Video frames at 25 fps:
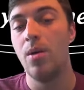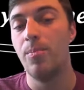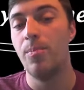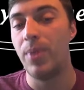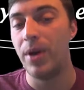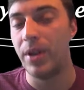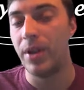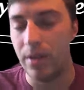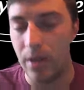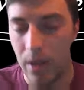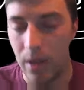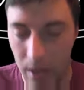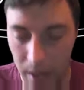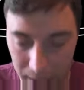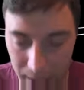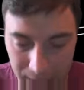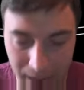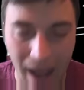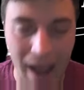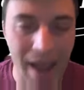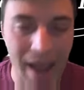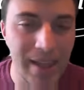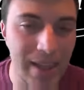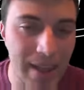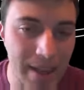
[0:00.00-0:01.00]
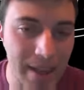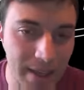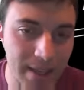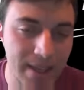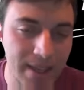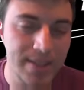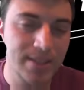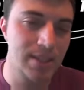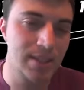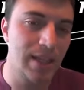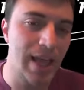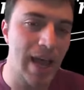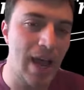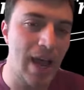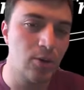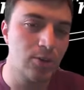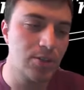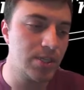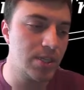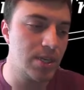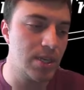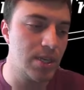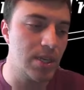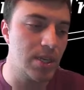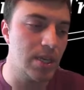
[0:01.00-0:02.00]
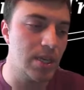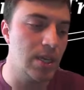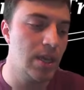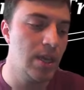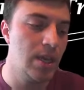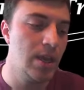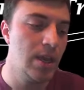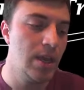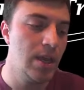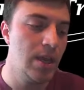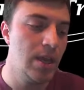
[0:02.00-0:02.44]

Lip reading: But a guy like Keselowski,